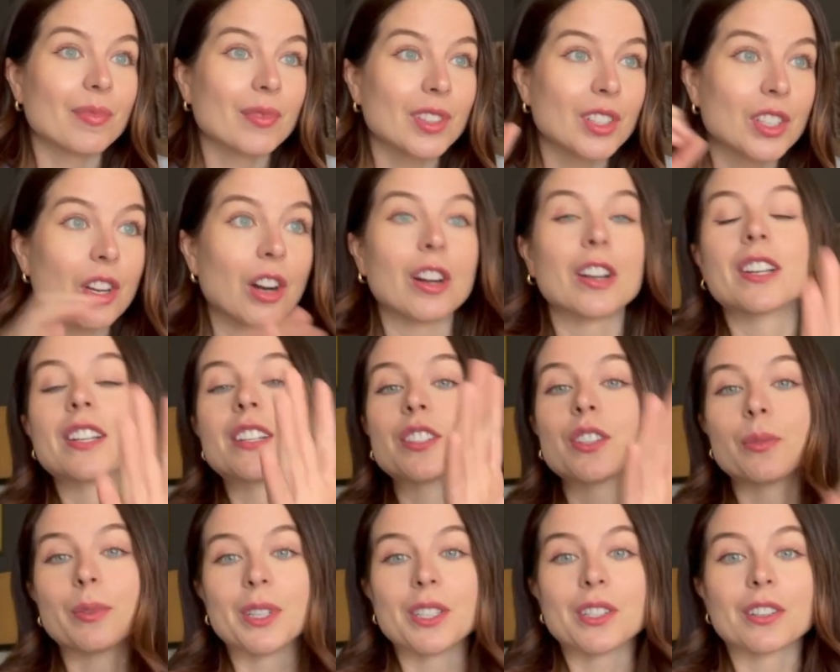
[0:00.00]
gone
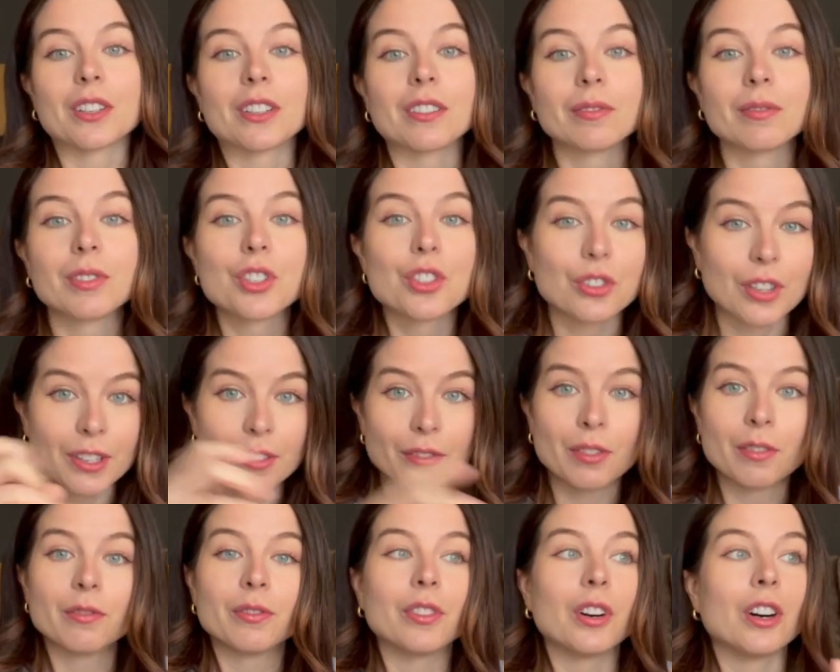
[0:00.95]
into winter straight
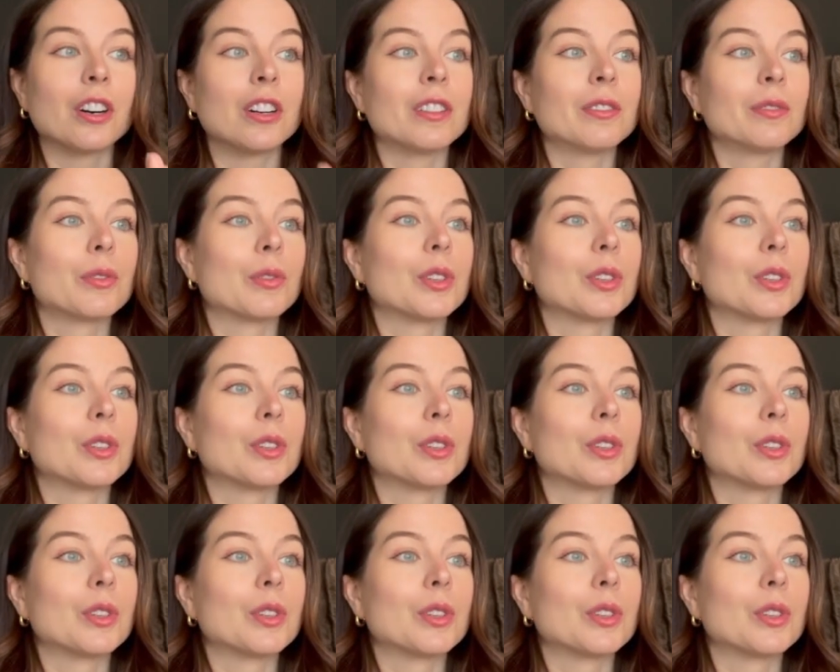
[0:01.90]
from fall,